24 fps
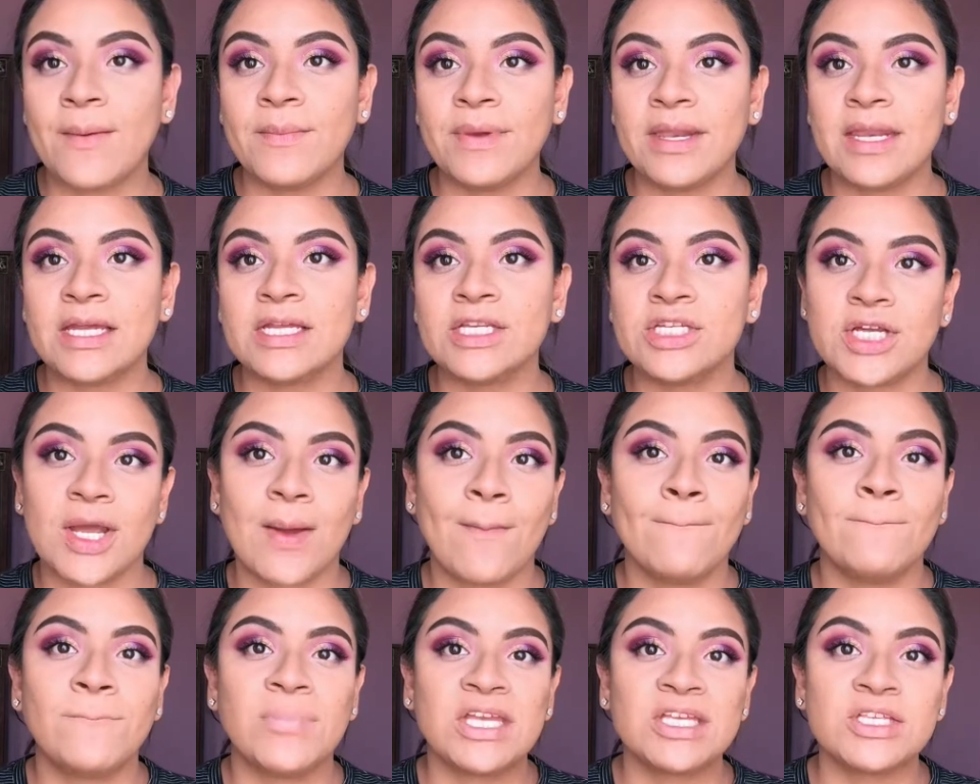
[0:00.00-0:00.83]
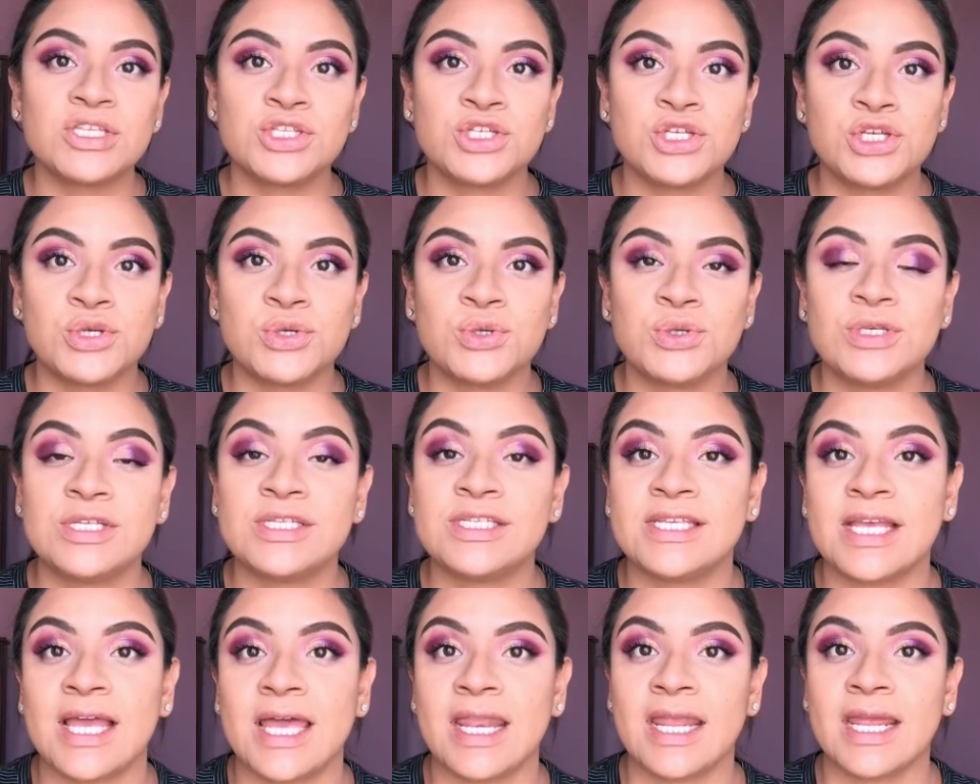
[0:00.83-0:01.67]
I'm gonna jump into
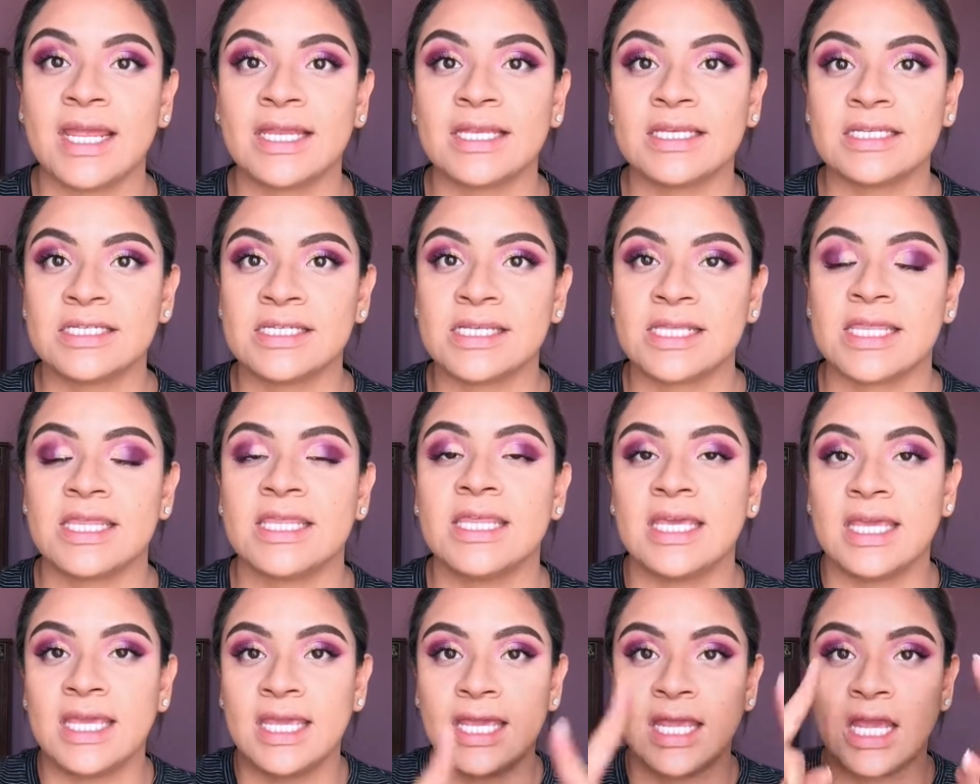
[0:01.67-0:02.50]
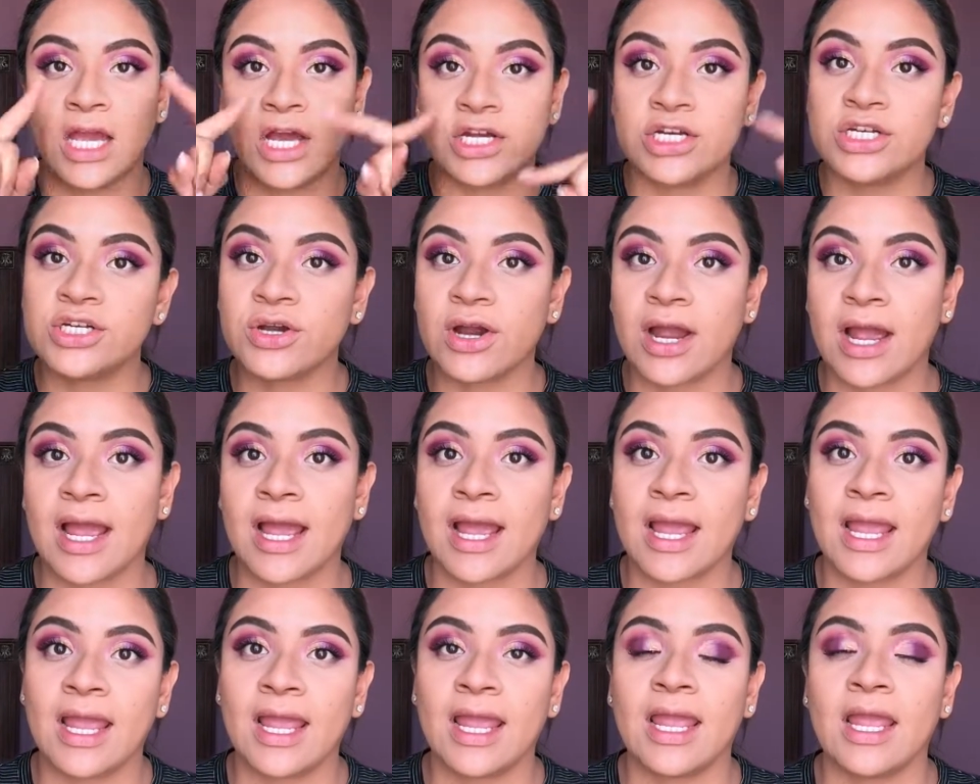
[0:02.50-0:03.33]
setting the under
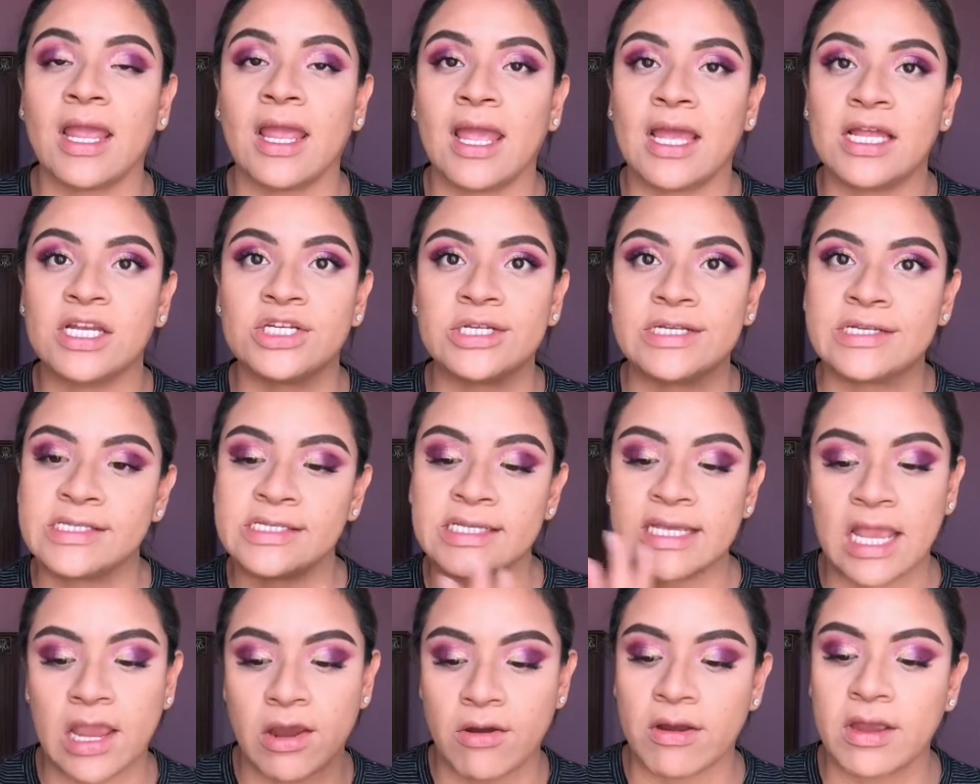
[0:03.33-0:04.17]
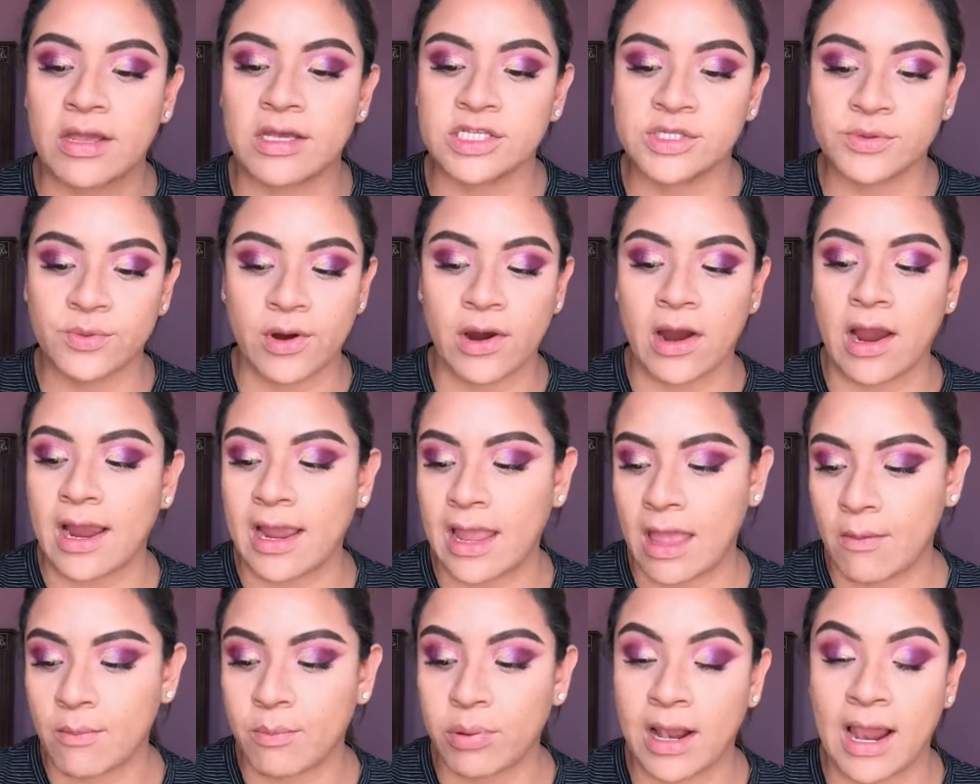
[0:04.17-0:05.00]
eye and just the areas where
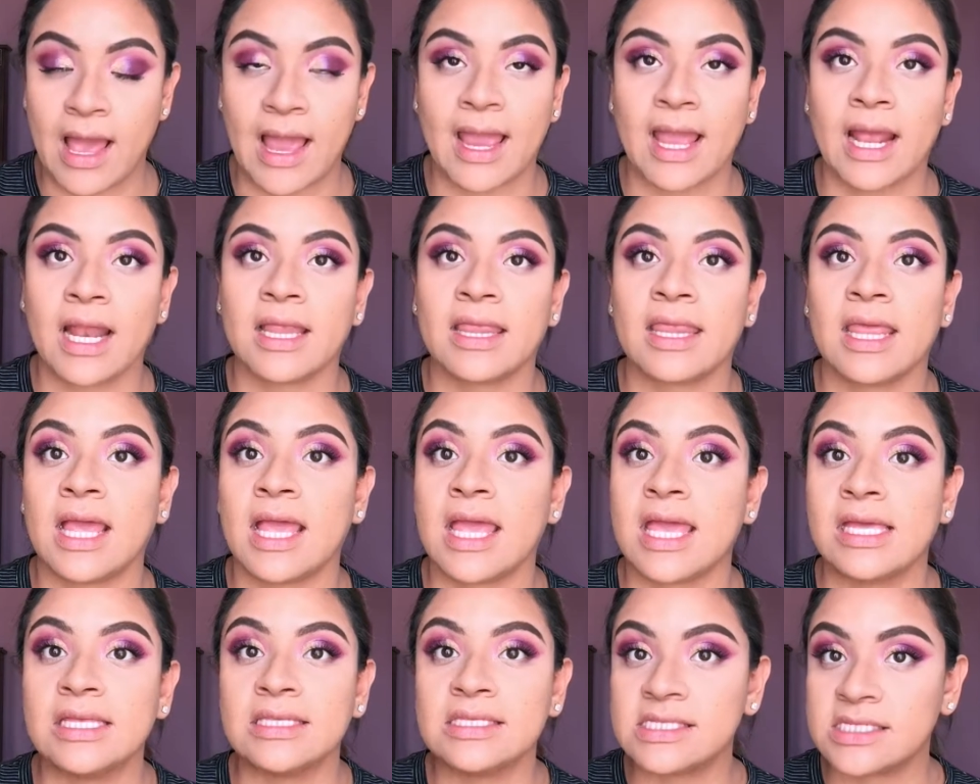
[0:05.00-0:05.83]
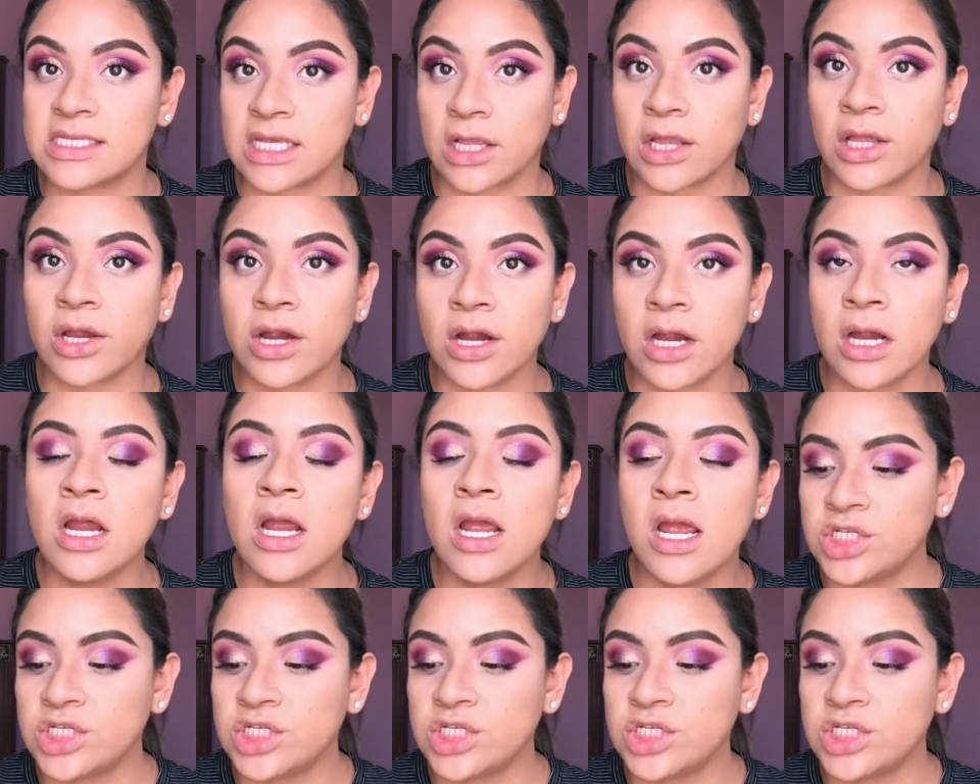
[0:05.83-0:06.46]
I applied the concealer.